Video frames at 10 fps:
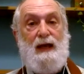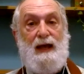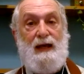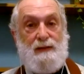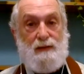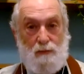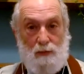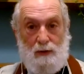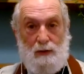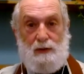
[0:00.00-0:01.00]
and the
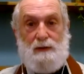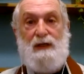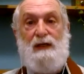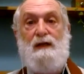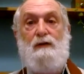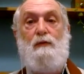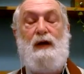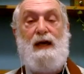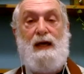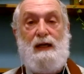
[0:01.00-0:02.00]
world in a
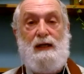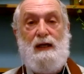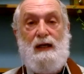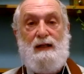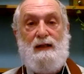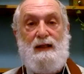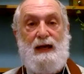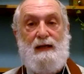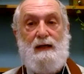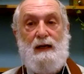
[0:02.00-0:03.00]
way
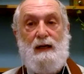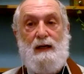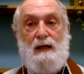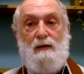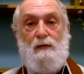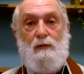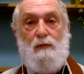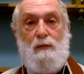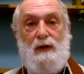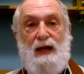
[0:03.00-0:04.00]
that
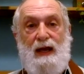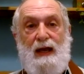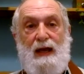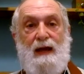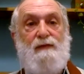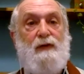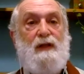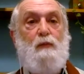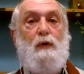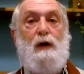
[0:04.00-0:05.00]

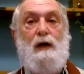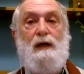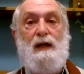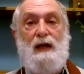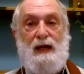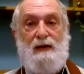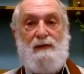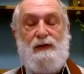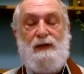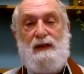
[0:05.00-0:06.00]
everyone and
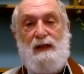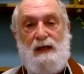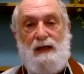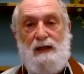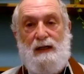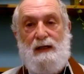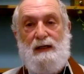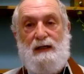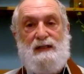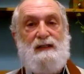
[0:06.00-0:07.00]
everything
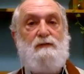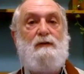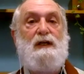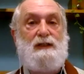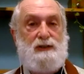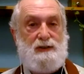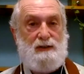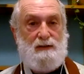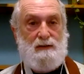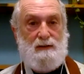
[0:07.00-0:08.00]
is
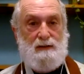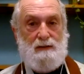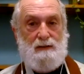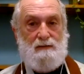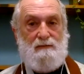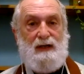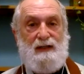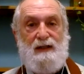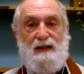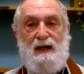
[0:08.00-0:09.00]
enriched?
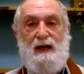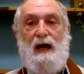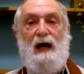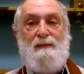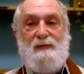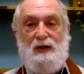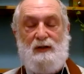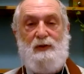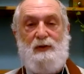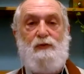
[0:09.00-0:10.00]
Rather than I'm going to
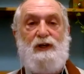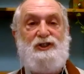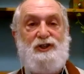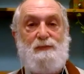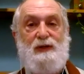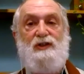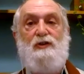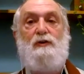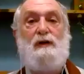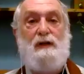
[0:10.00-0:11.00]
be richer, but
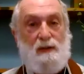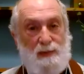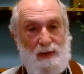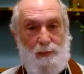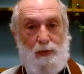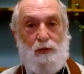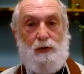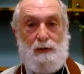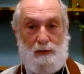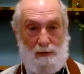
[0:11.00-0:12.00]
you're going to be
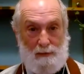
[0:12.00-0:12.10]
poorer.